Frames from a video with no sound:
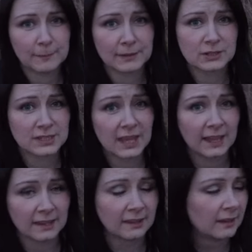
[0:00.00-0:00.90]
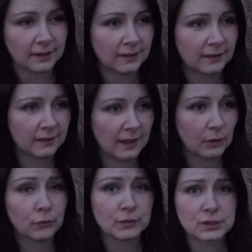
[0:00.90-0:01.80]
managed to get.
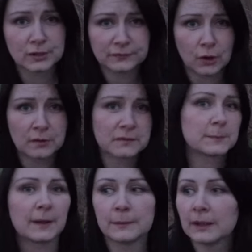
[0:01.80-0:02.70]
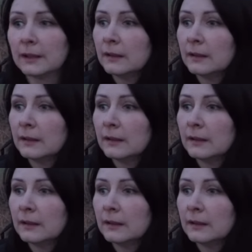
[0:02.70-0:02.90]
Those two photographers, by the way,